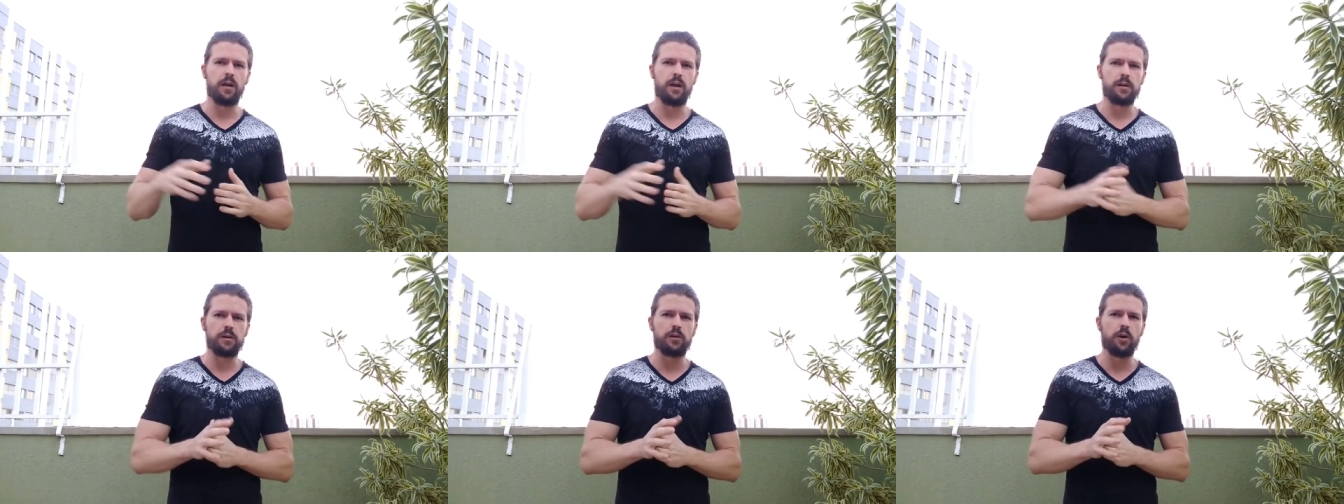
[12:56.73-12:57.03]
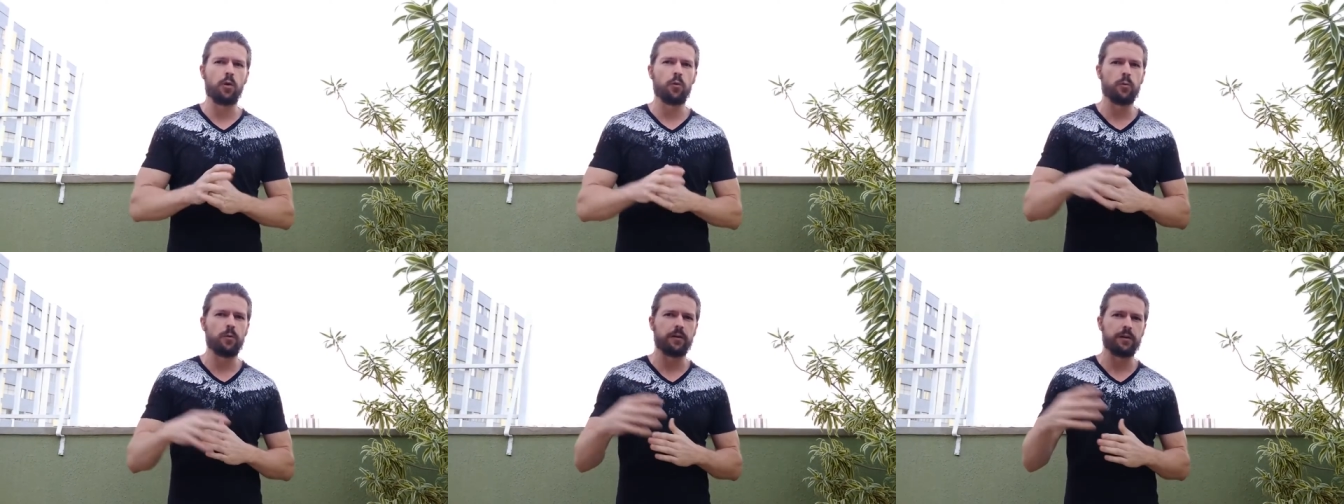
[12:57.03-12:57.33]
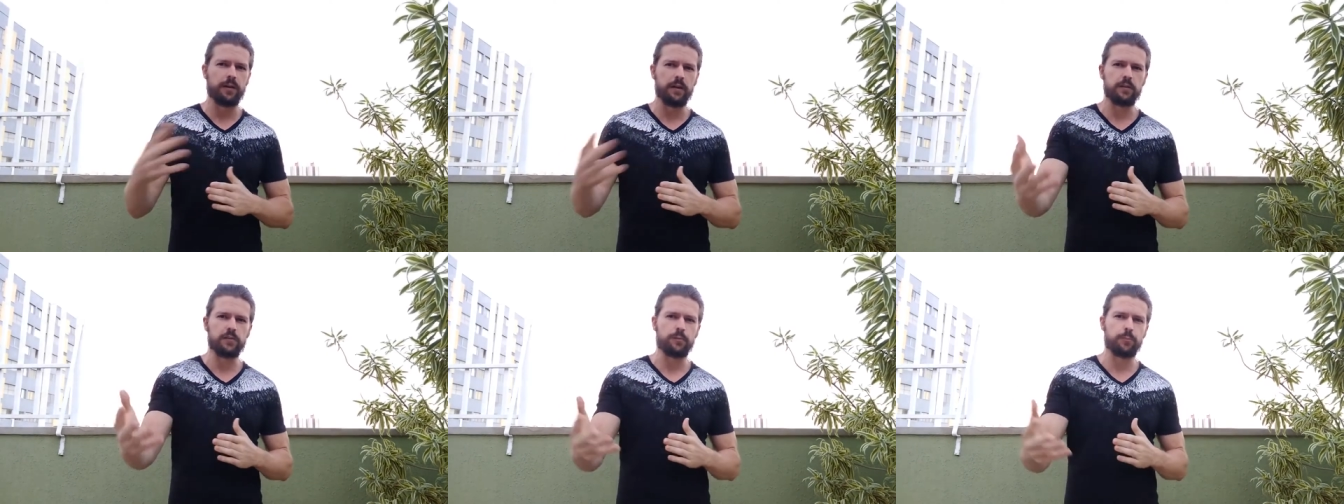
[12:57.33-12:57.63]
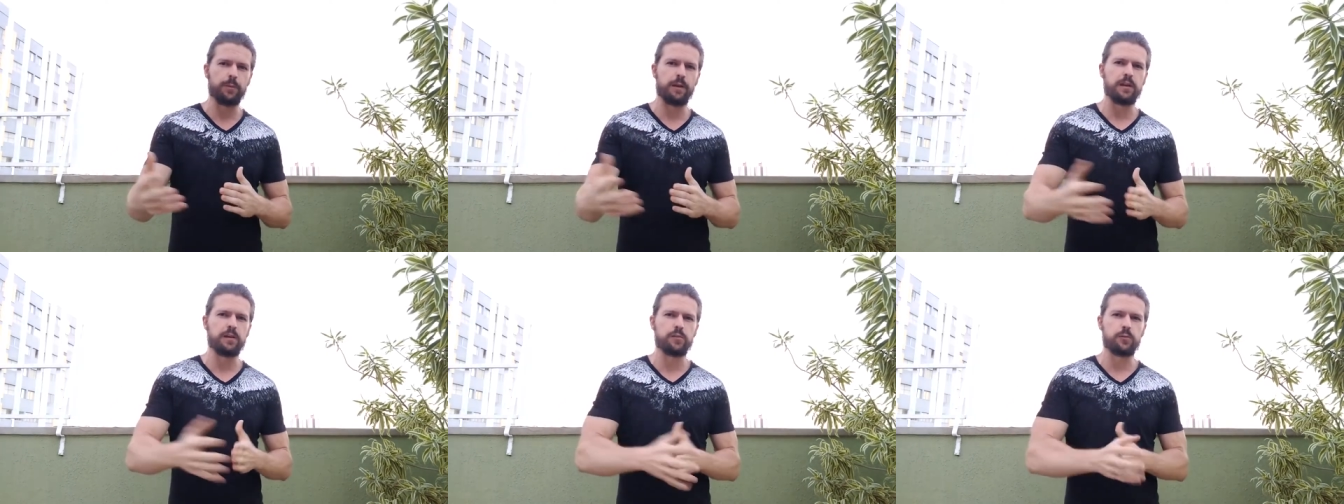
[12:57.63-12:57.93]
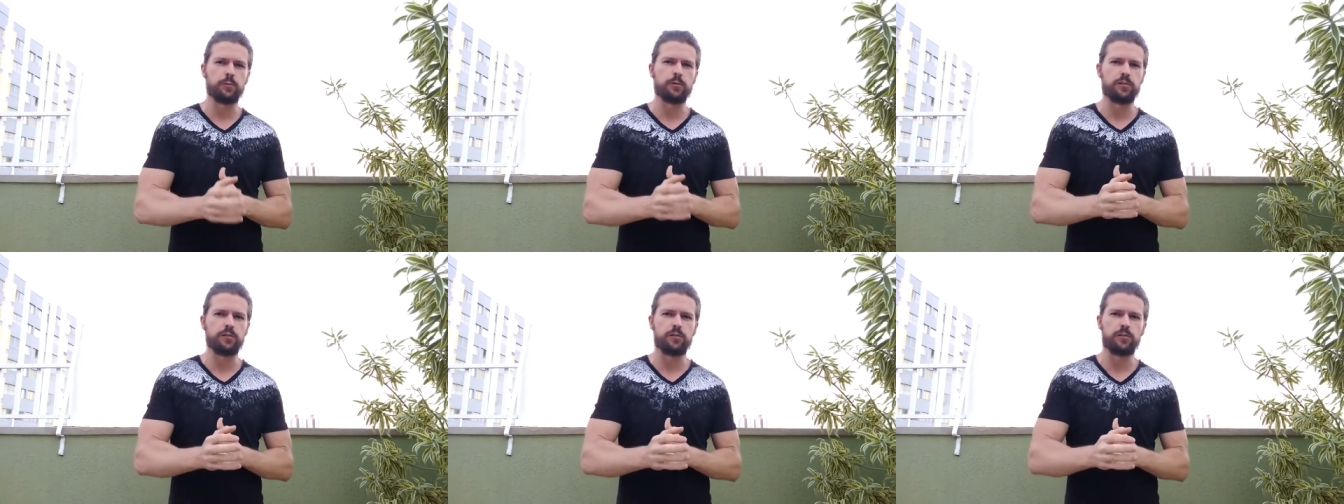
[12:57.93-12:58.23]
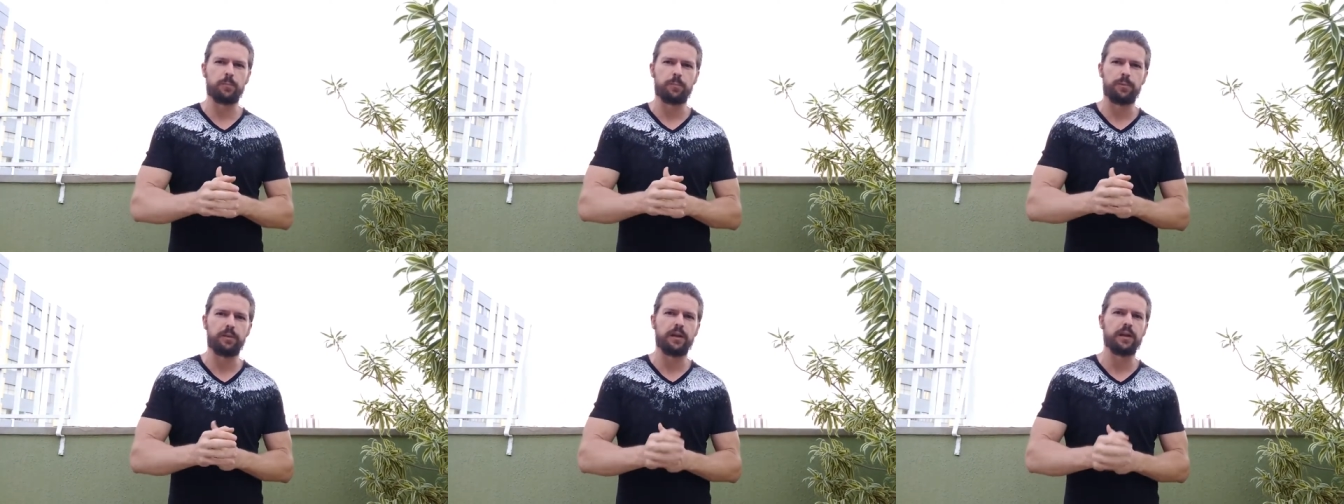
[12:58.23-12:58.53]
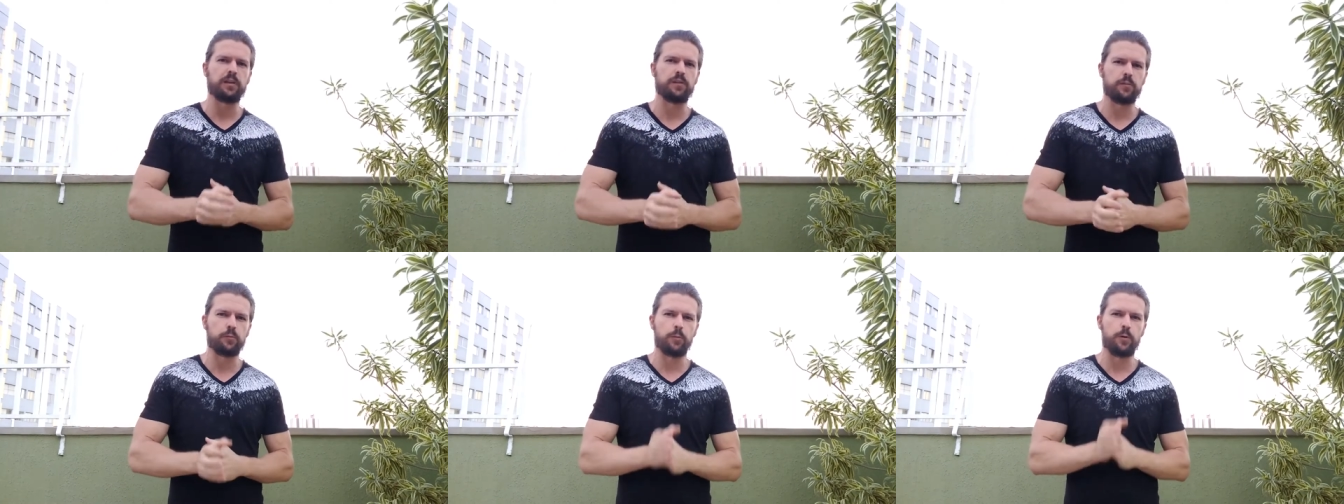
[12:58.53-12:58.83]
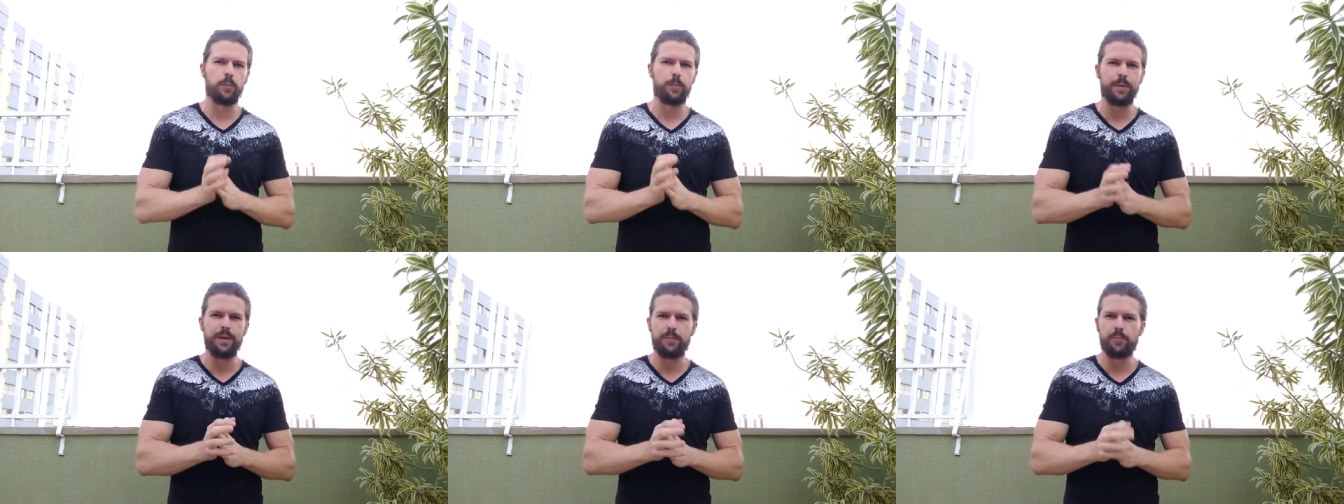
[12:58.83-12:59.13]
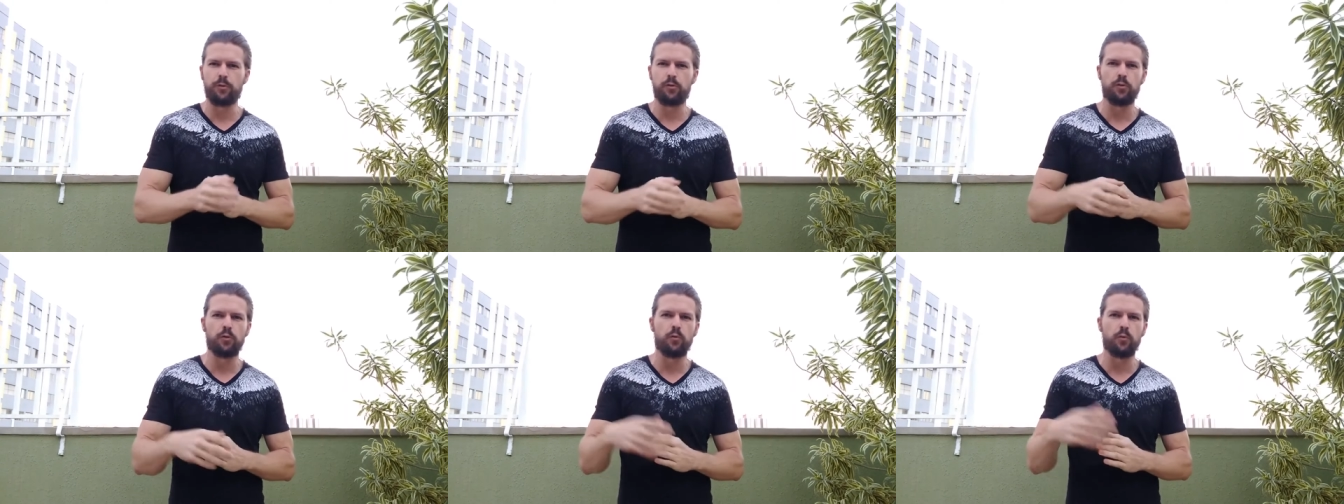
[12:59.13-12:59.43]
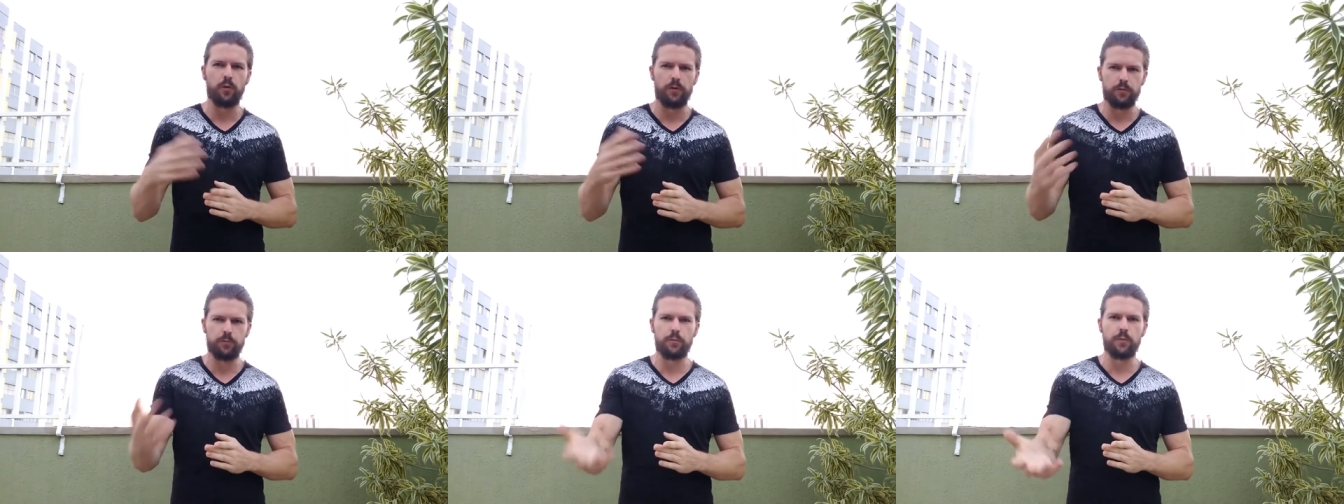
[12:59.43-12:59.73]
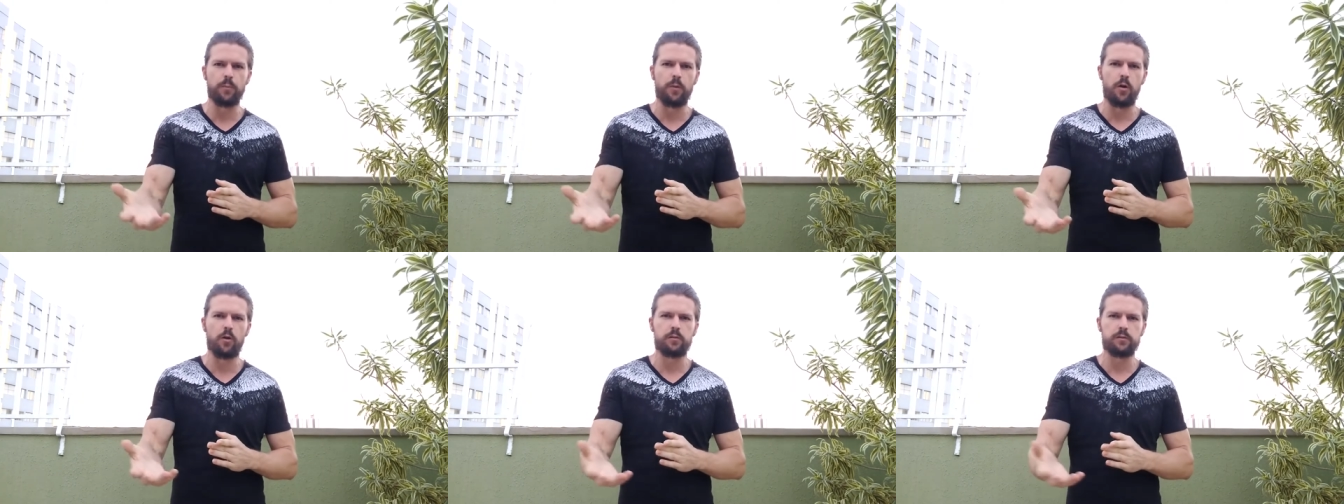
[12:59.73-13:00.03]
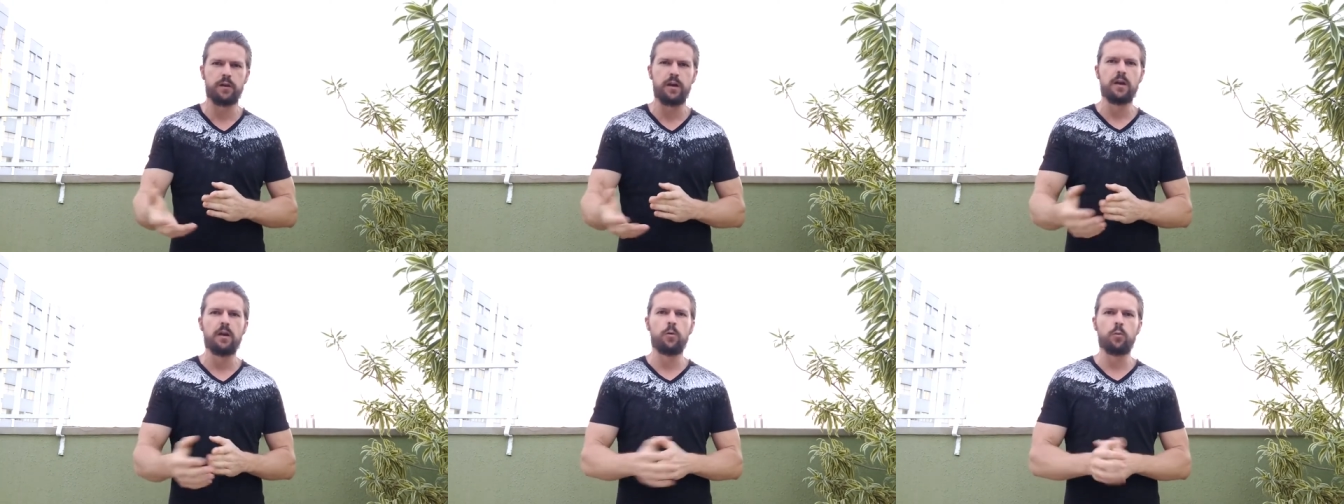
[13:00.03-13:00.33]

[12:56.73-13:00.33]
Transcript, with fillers: a co working space, which is a place where people who work remote